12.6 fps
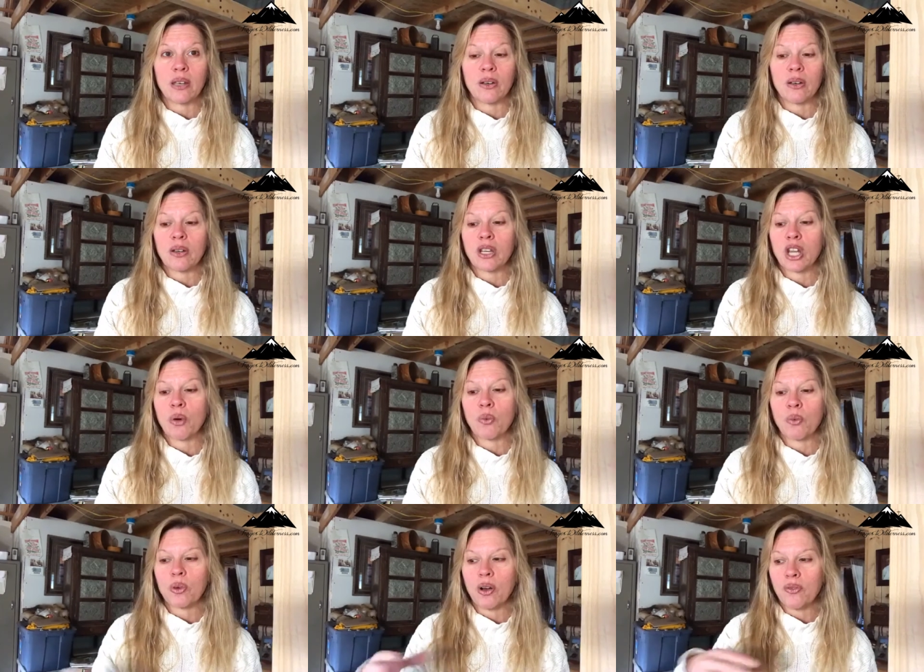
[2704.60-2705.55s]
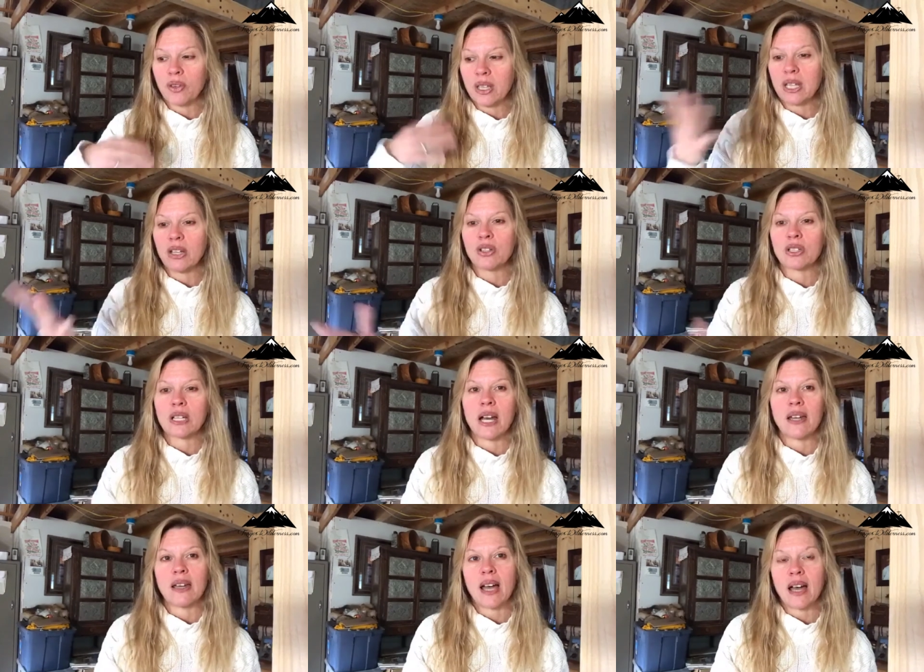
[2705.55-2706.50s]
when, you know, over the years
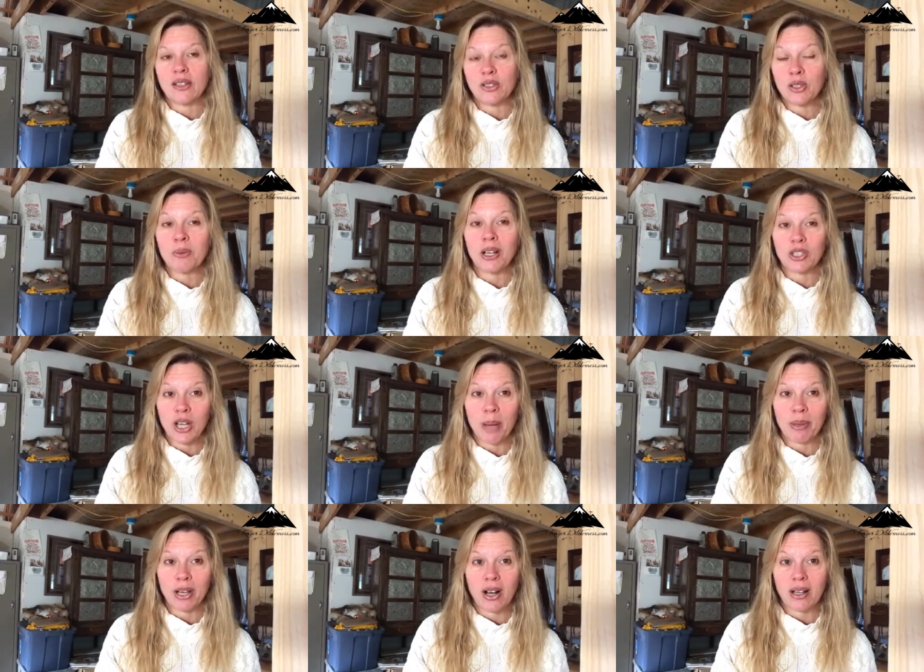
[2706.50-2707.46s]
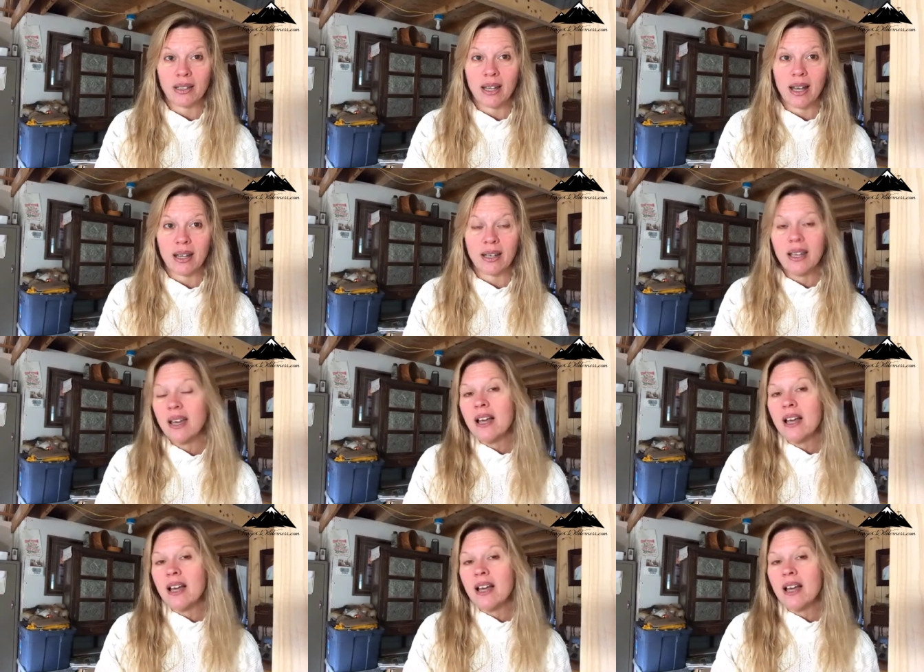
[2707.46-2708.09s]
I do my shopping online.